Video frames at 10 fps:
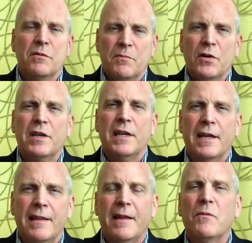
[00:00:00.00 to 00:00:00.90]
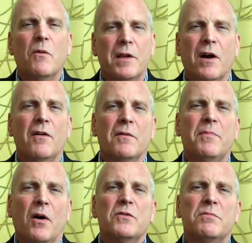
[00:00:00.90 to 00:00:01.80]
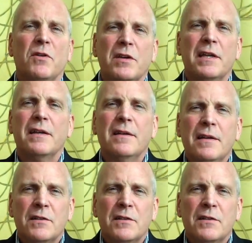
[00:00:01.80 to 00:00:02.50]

the booking, and then what we call the post-booking.